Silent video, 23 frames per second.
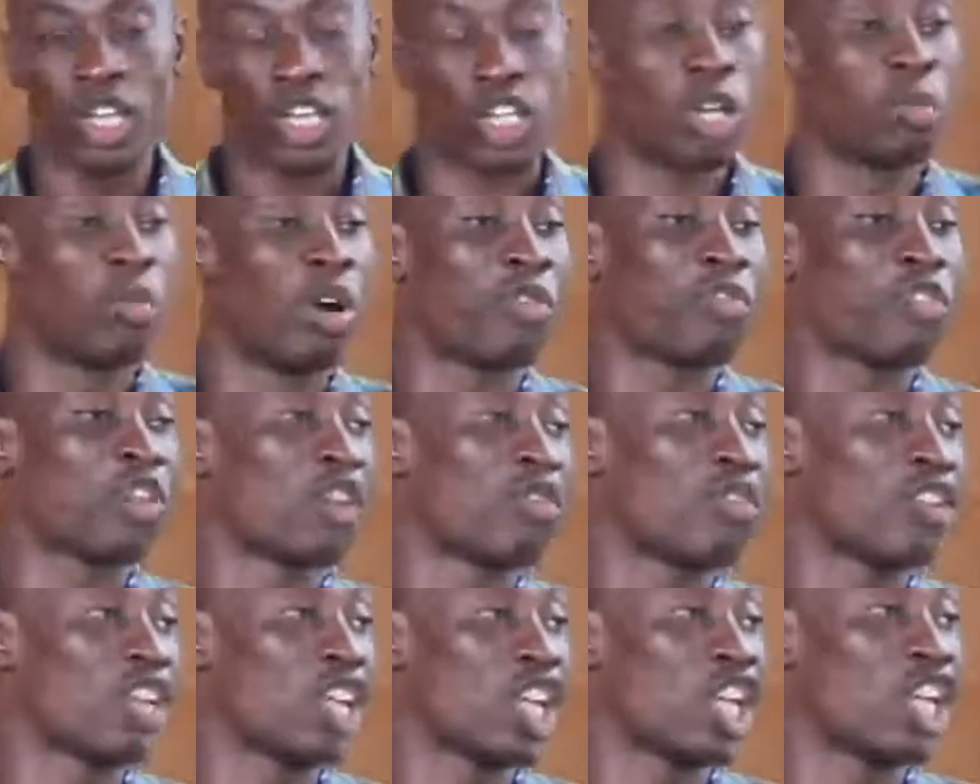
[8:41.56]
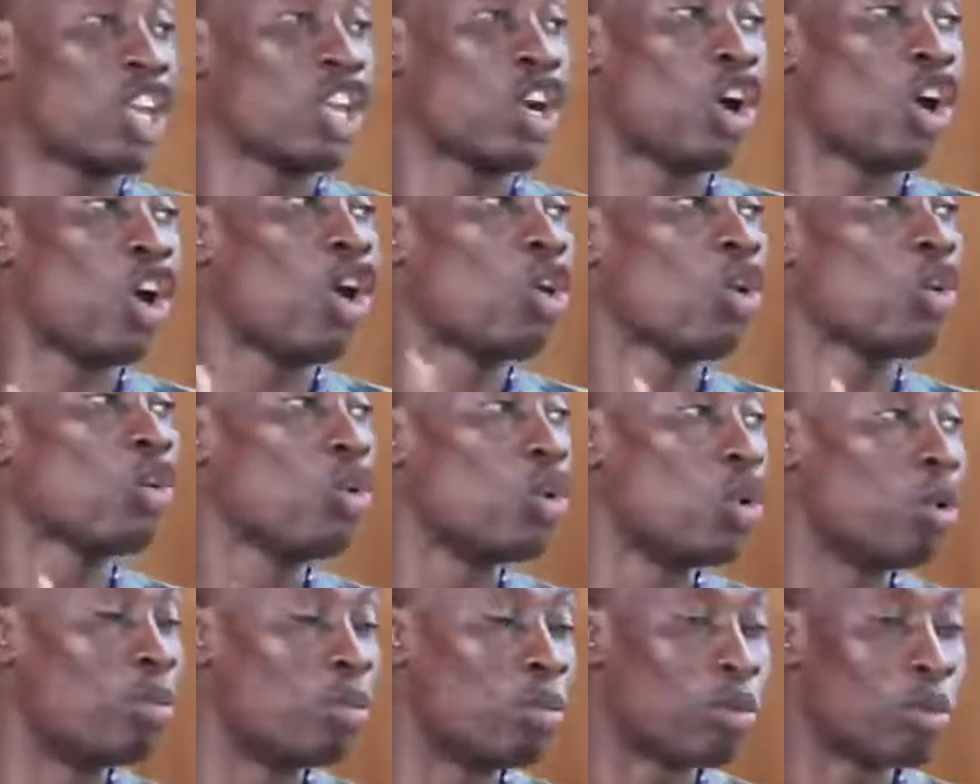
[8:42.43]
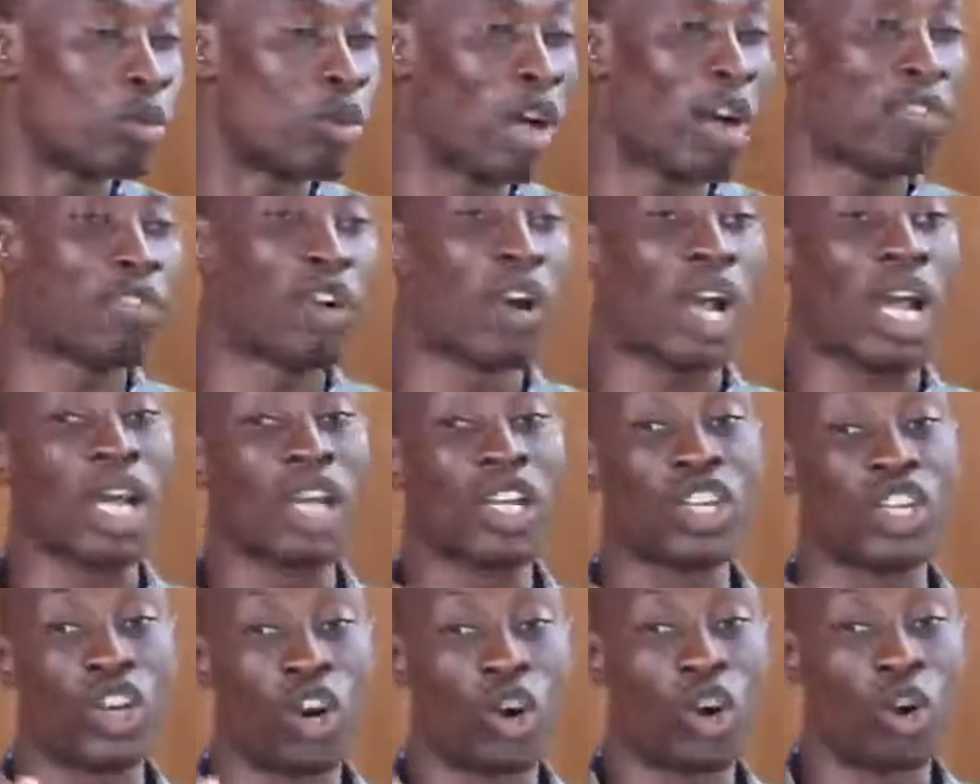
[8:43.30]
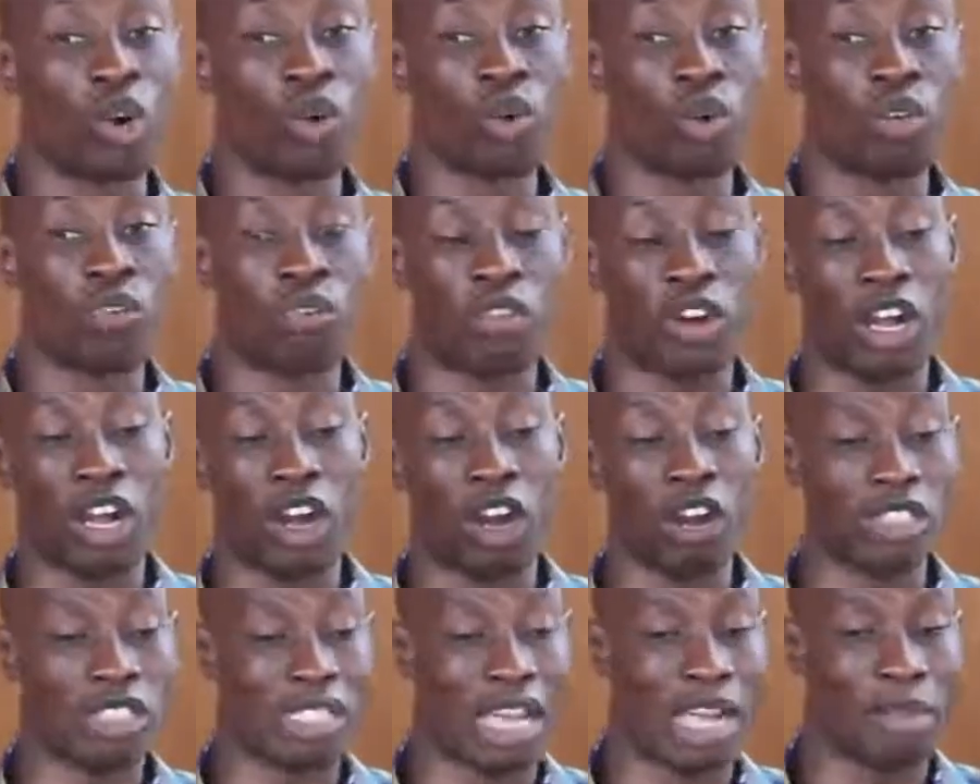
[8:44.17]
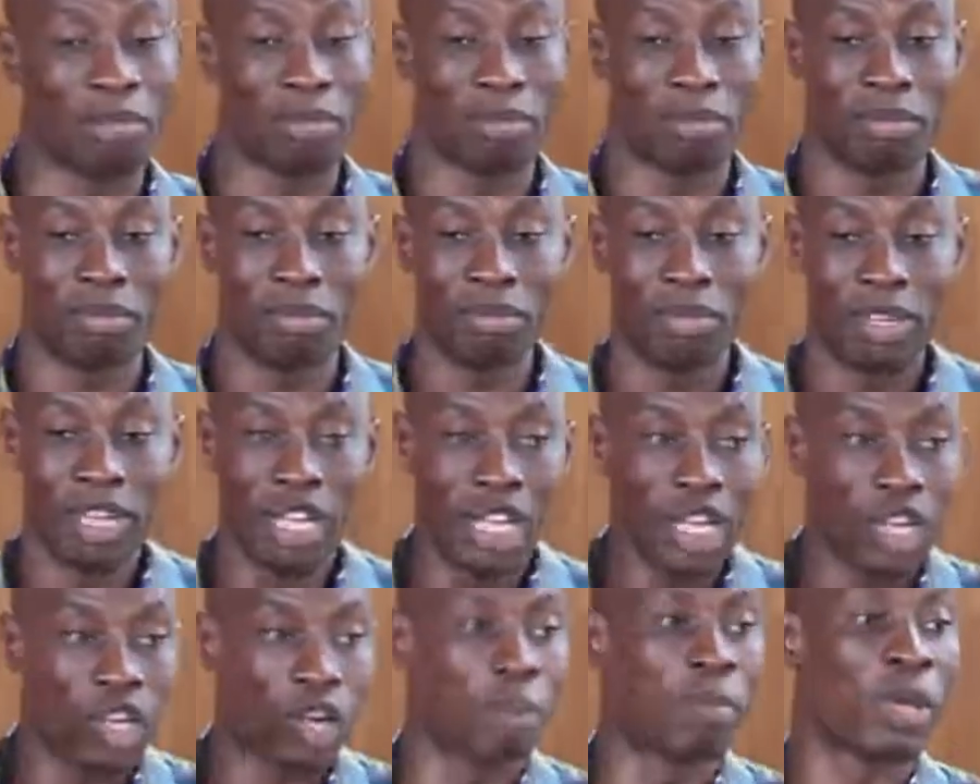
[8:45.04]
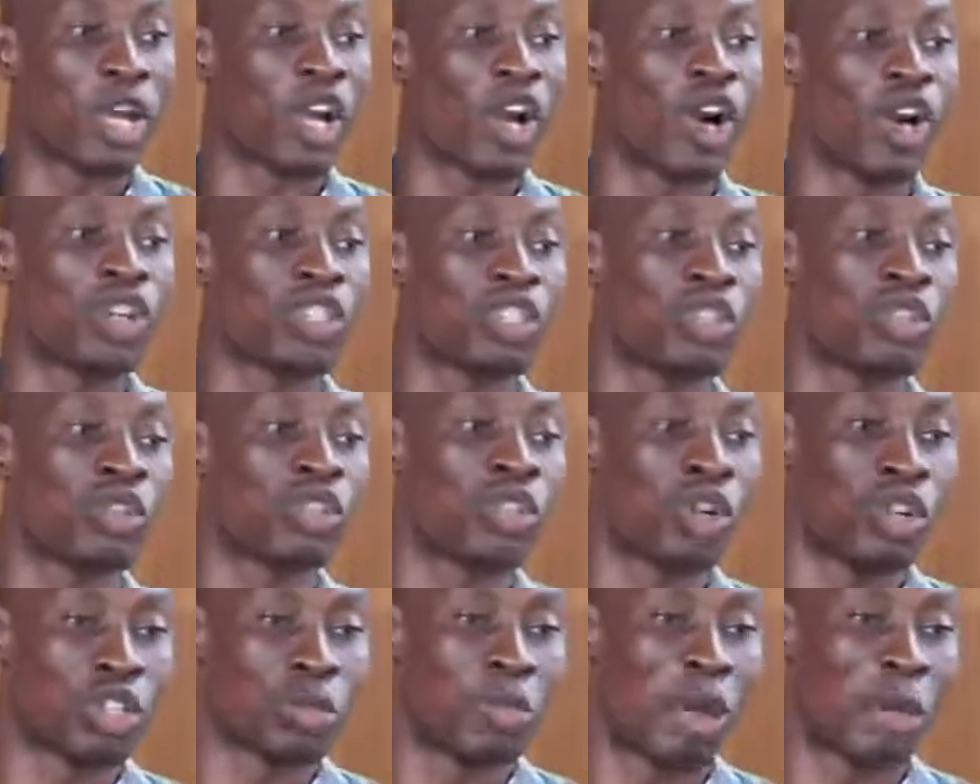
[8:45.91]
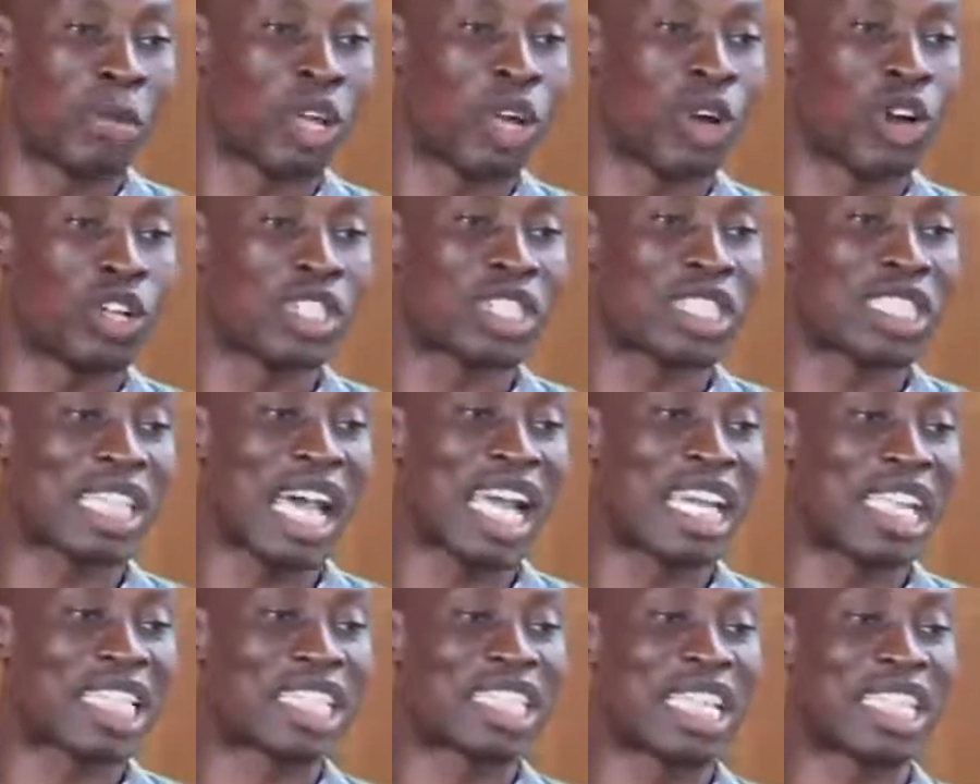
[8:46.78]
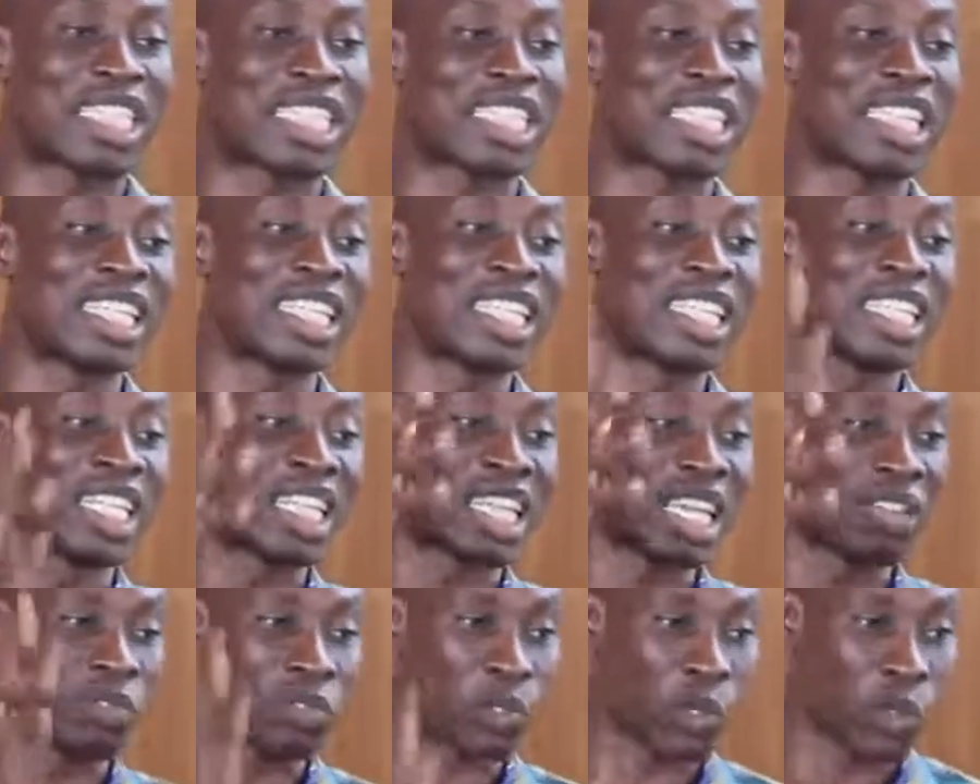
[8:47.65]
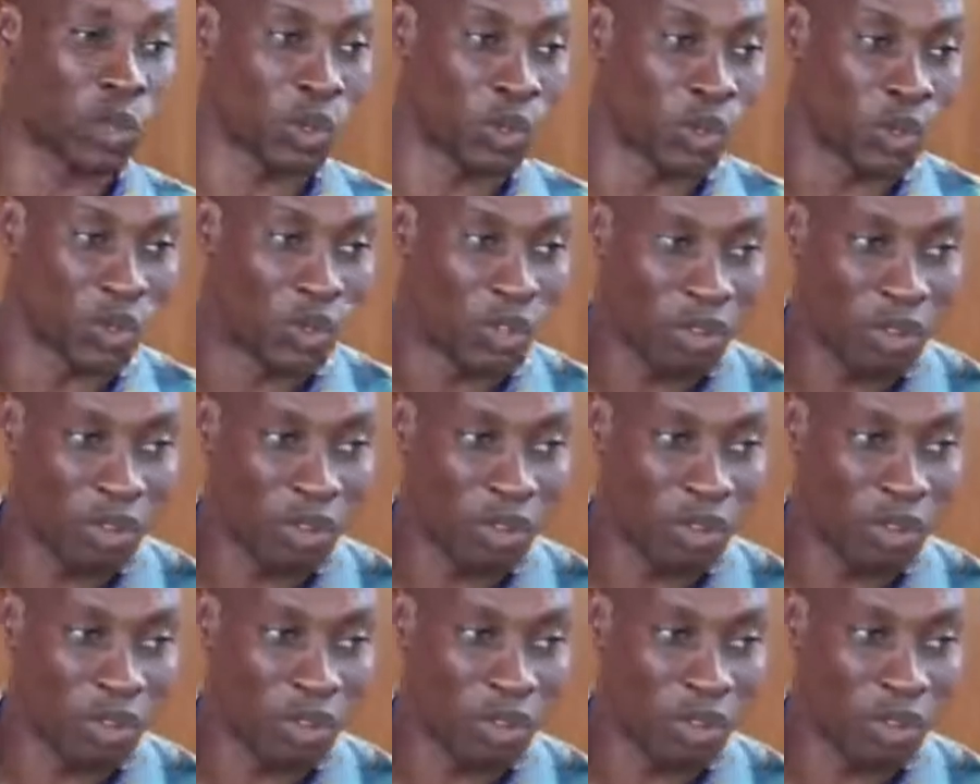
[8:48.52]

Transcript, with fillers: Some of you in your own room, you have not cleaned your own room for a long time. Not because you don't, but because that is the training they gave to you.